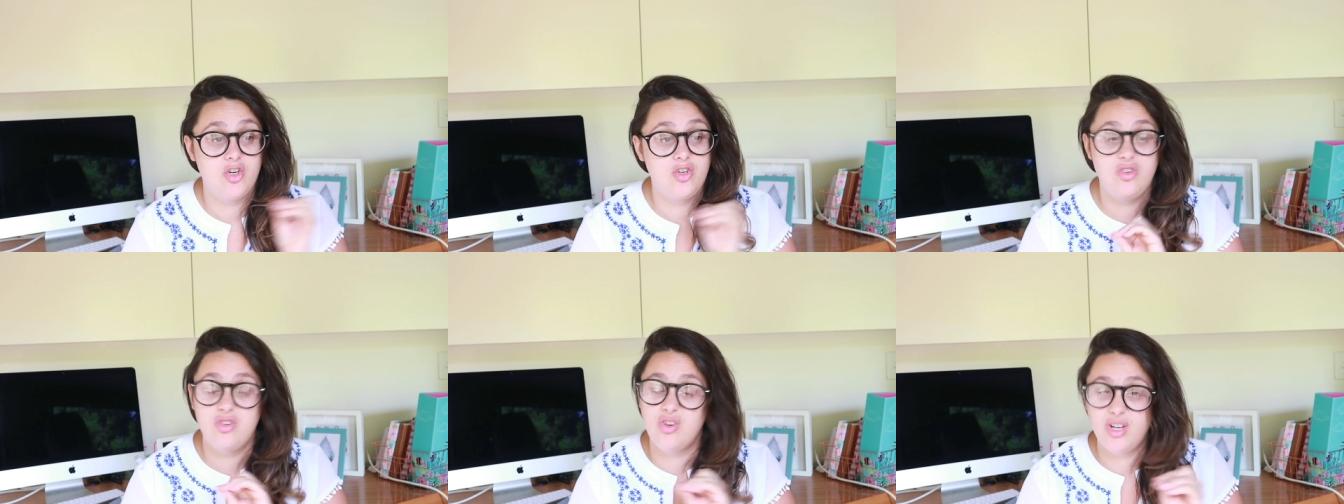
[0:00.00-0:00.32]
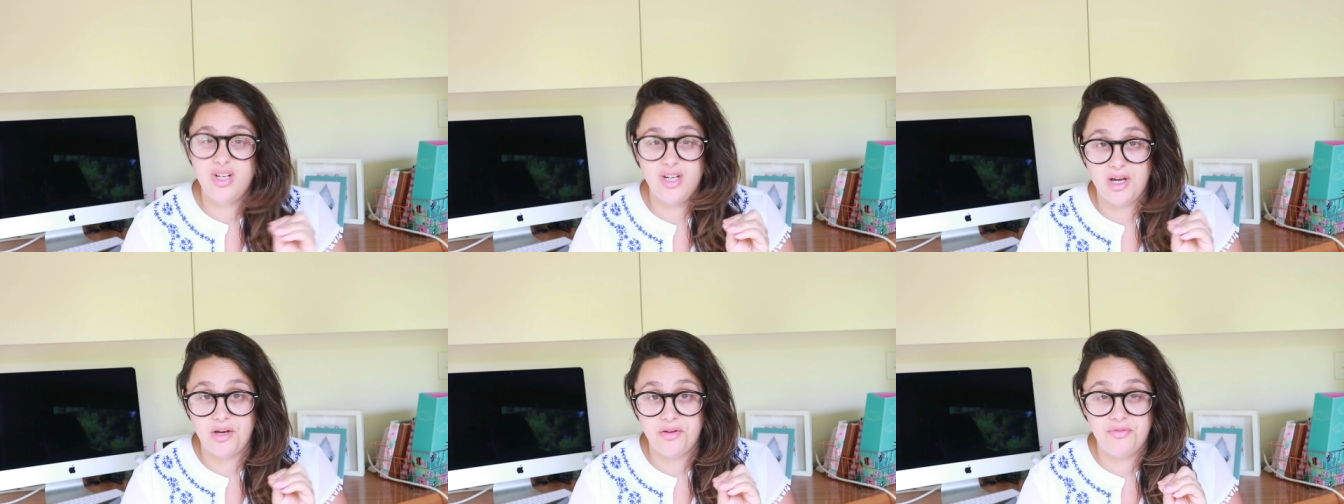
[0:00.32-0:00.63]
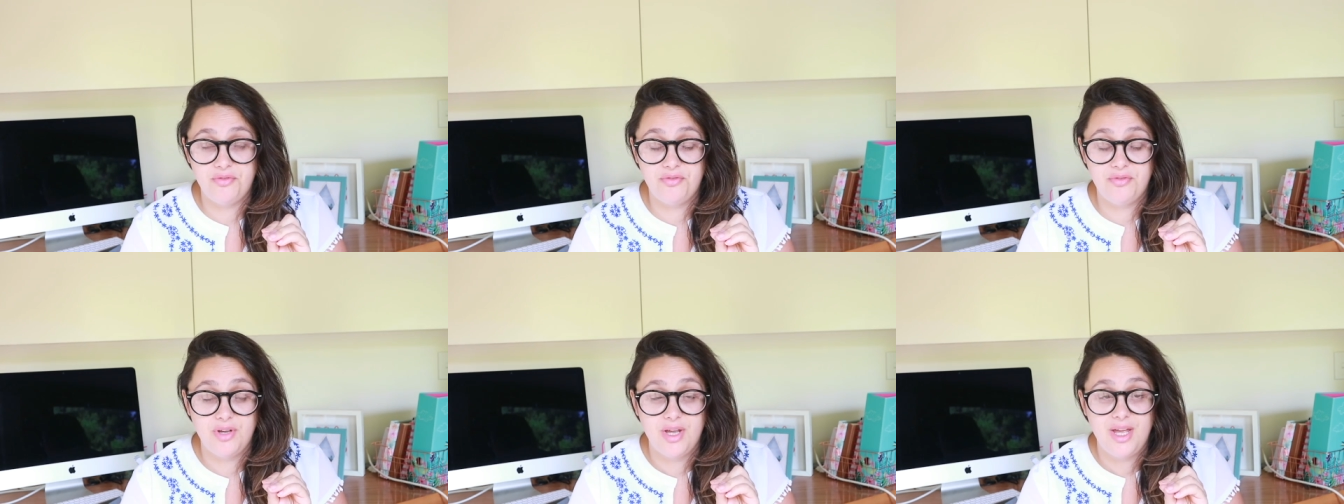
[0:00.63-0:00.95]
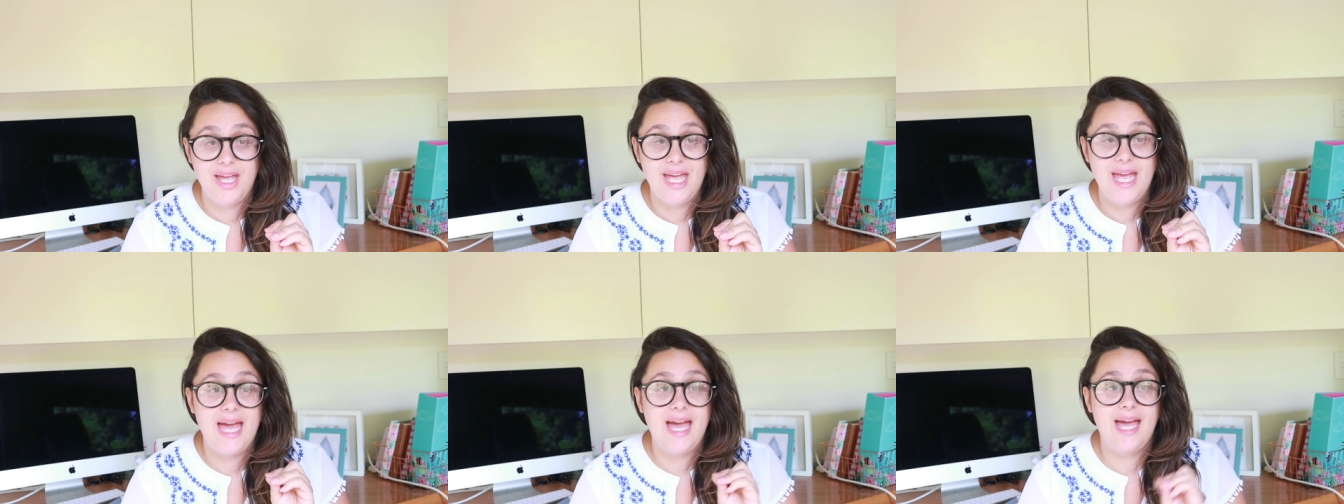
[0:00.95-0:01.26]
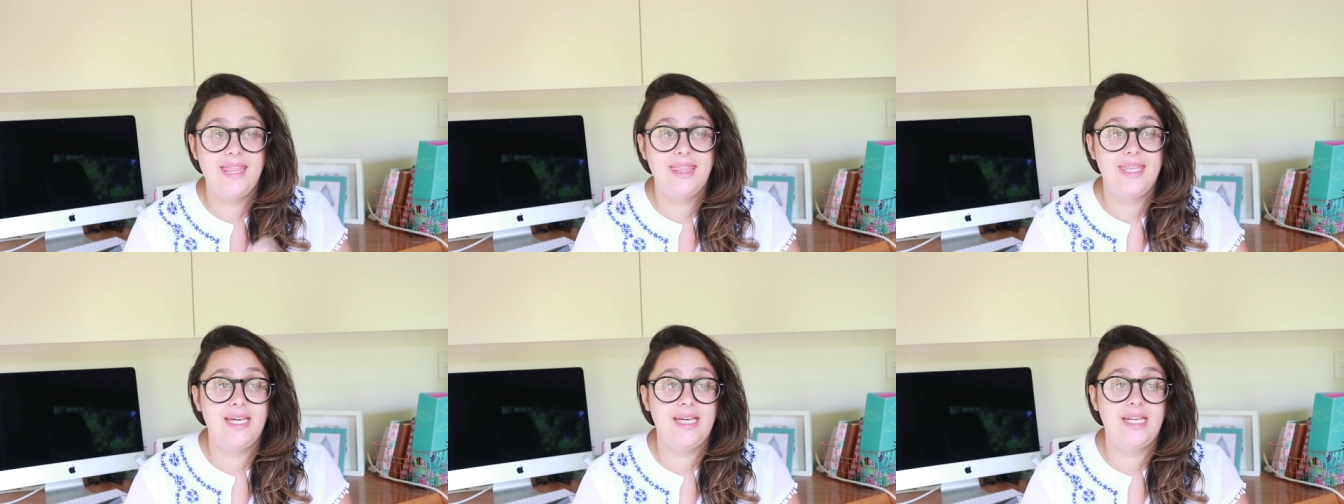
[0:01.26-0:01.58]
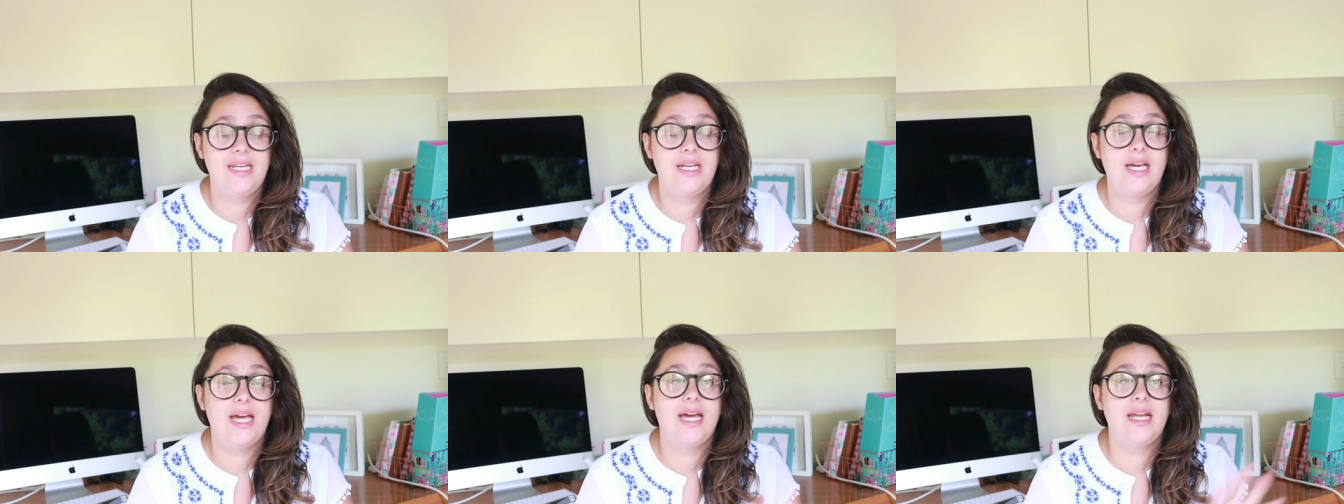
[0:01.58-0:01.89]
not enough. And
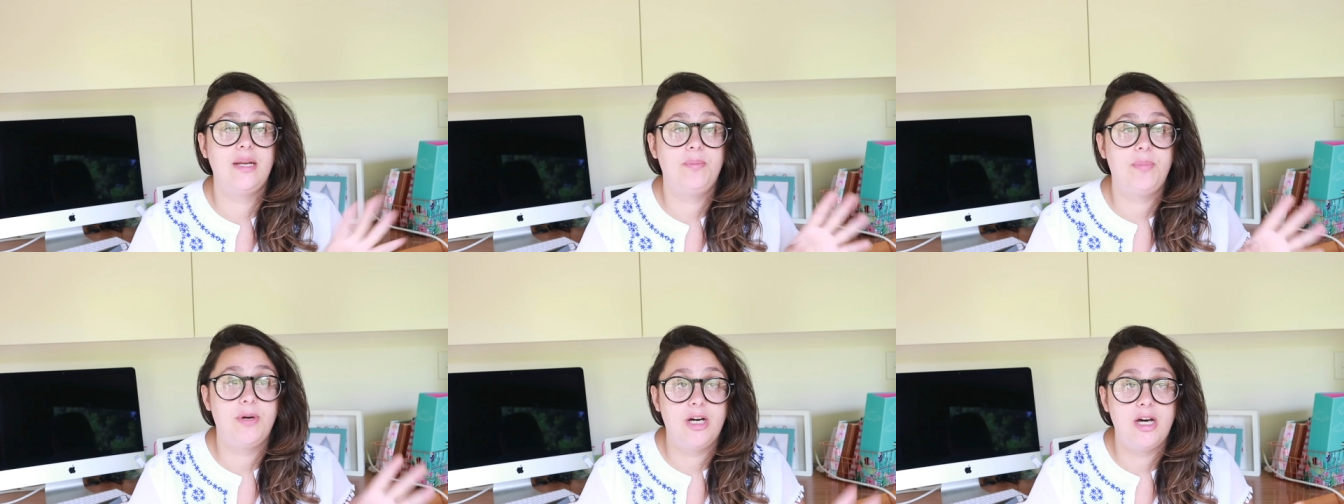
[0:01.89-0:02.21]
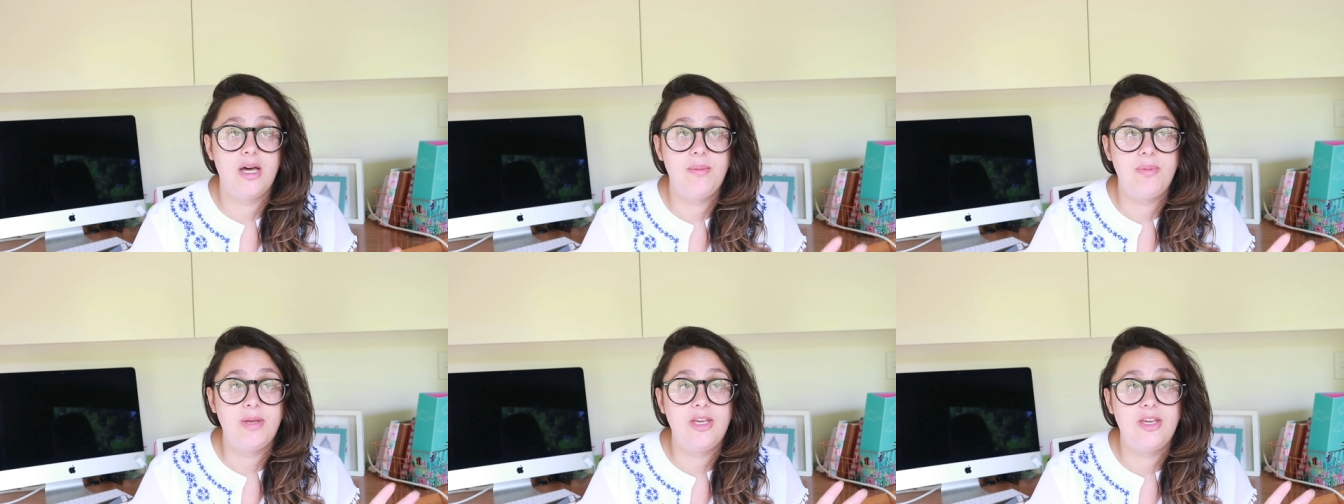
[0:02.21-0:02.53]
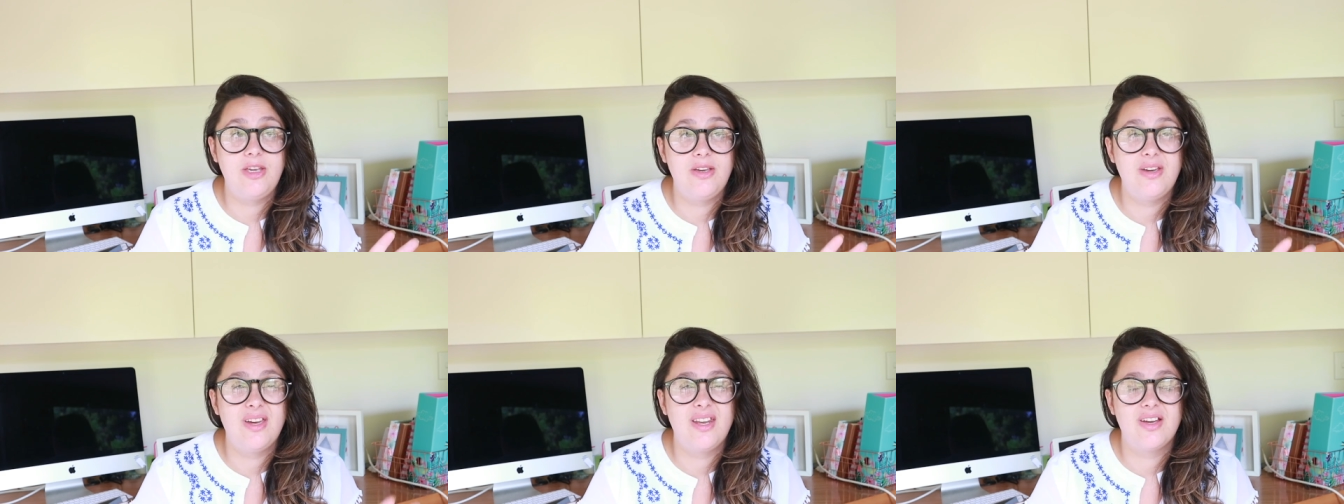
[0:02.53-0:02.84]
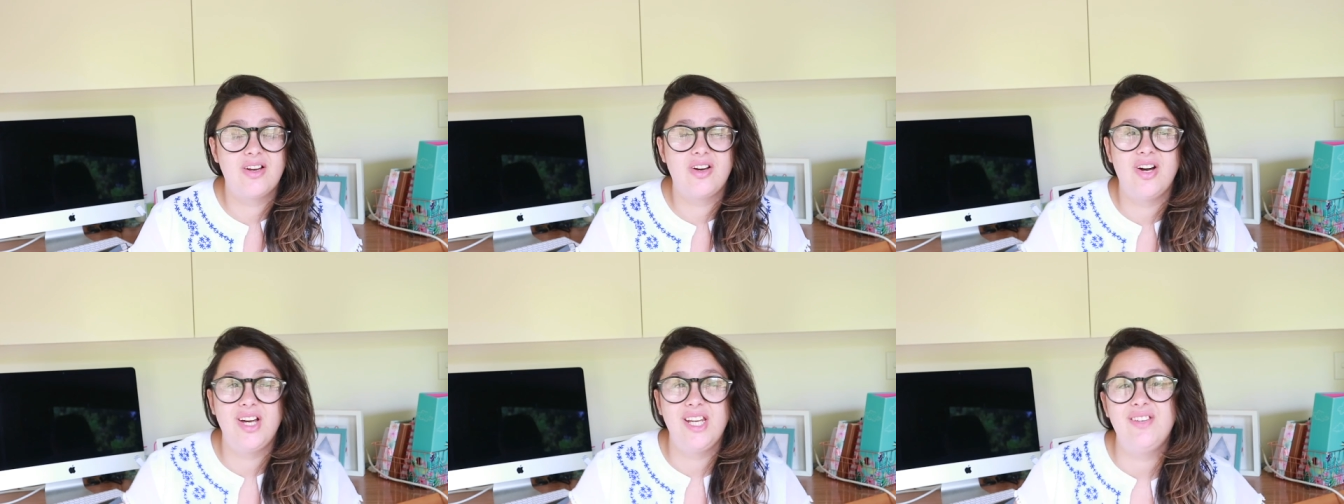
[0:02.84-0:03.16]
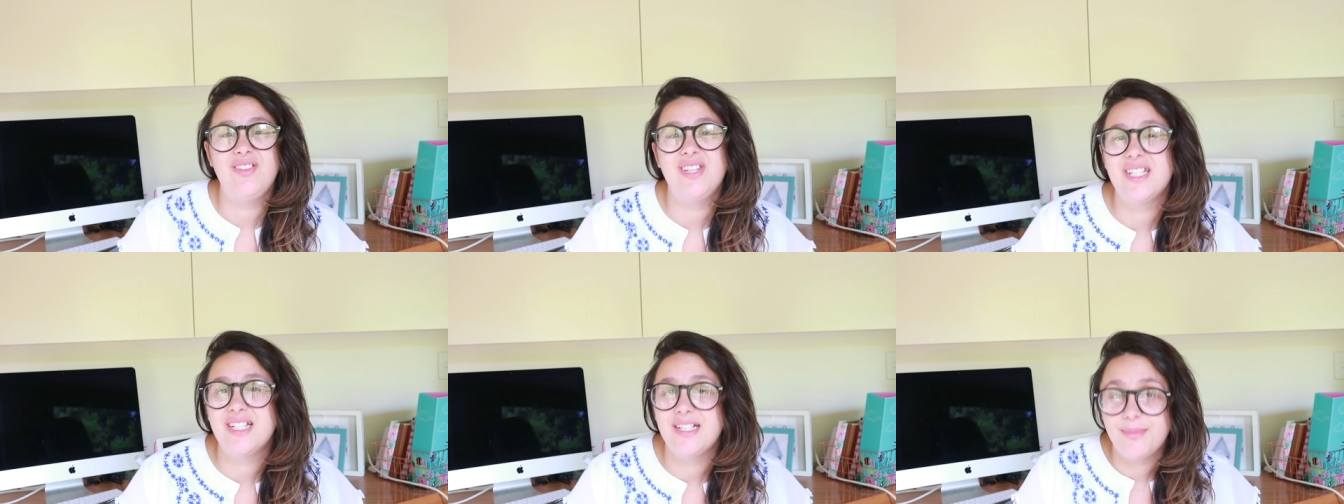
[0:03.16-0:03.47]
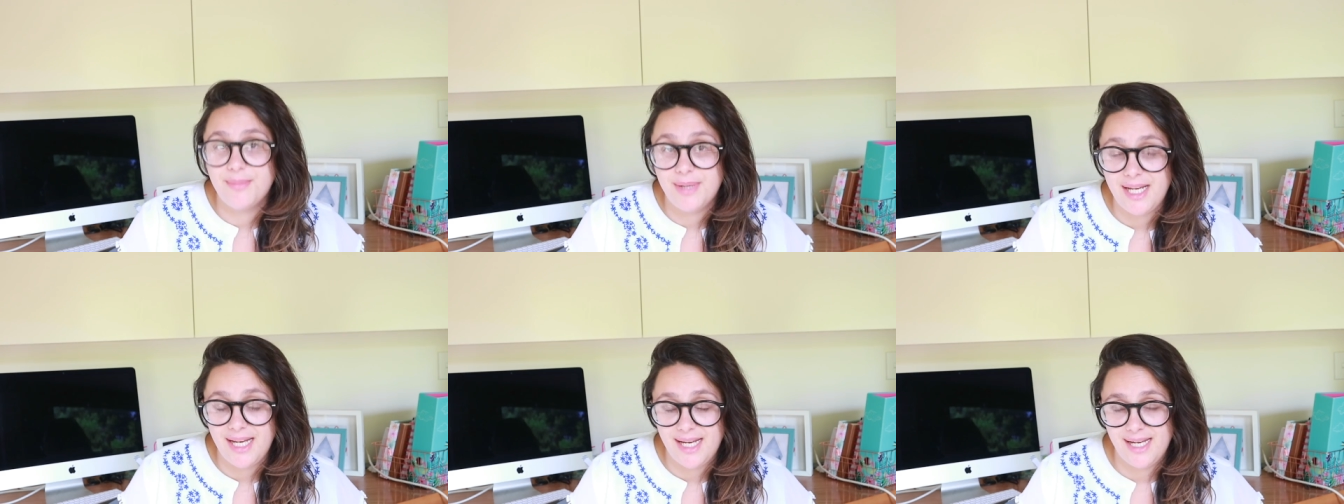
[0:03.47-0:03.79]
then I had a barbecue and I kind of just
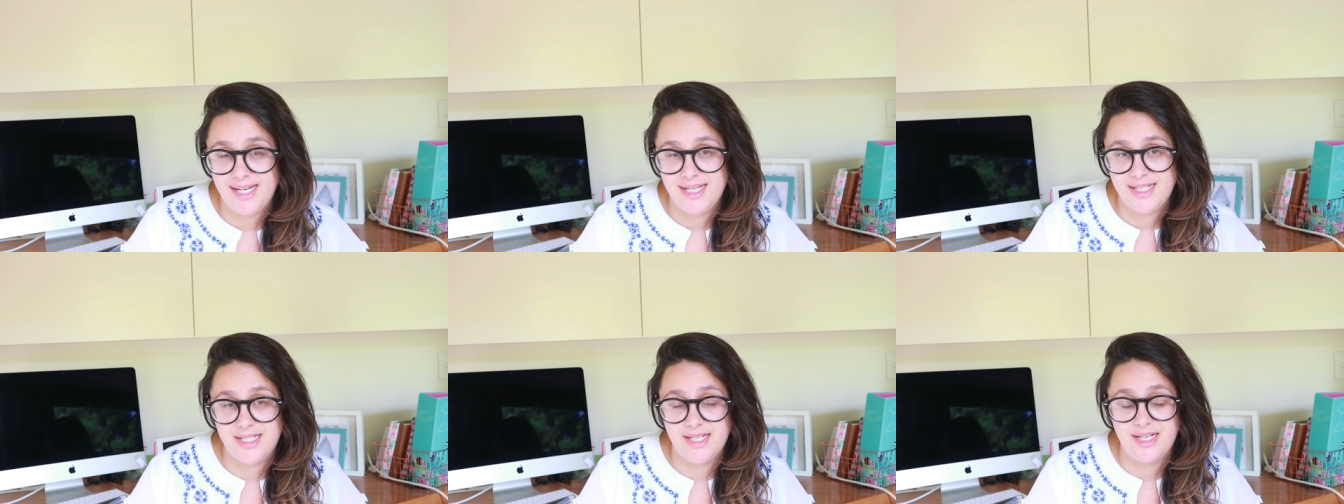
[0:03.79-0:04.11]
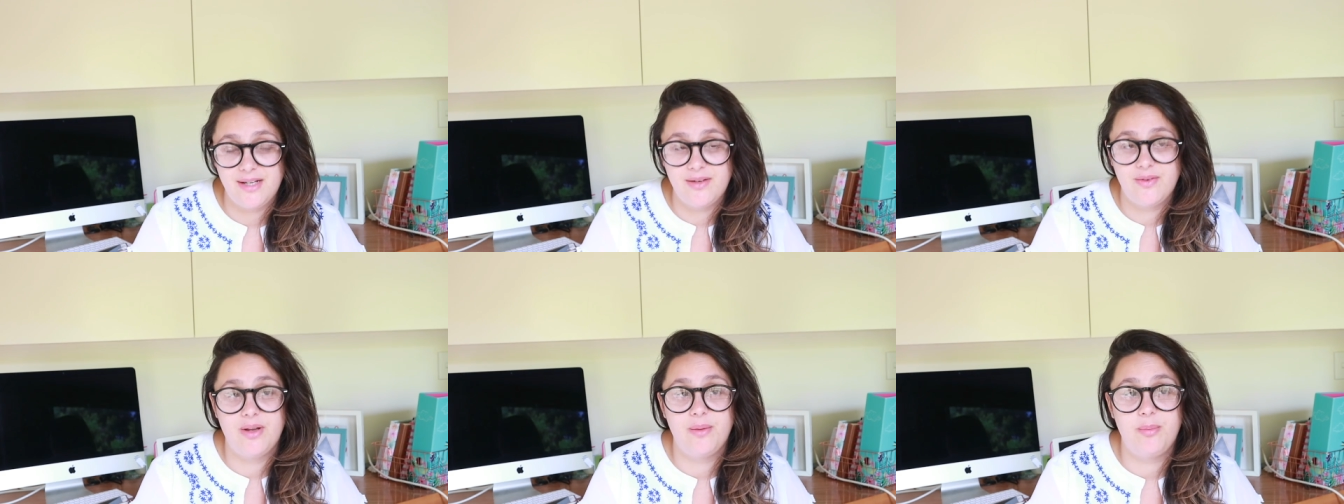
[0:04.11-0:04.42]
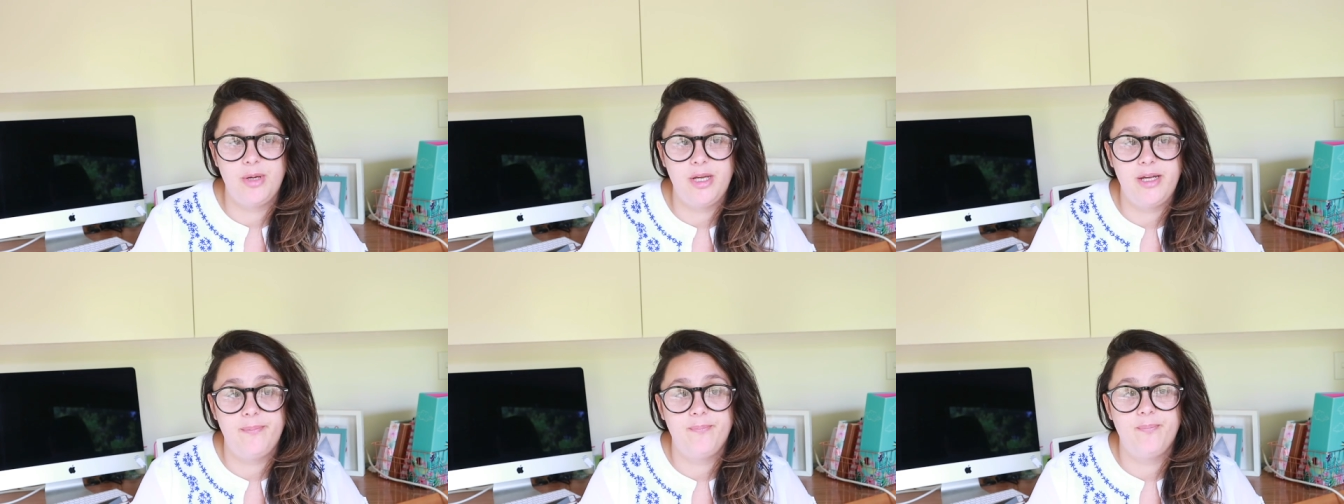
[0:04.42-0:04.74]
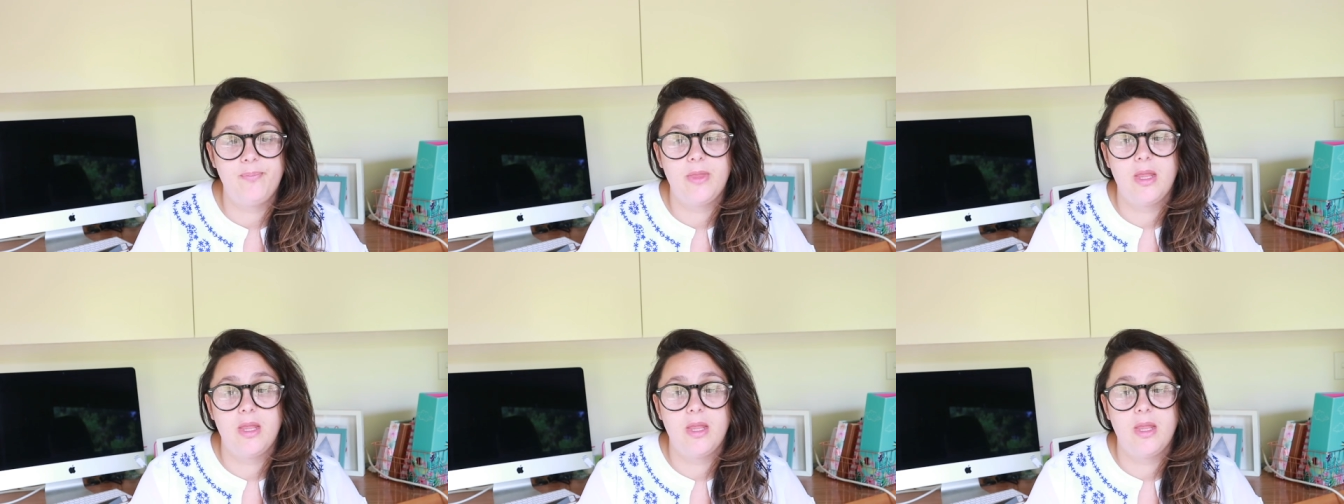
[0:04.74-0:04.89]
let my hair down a bit.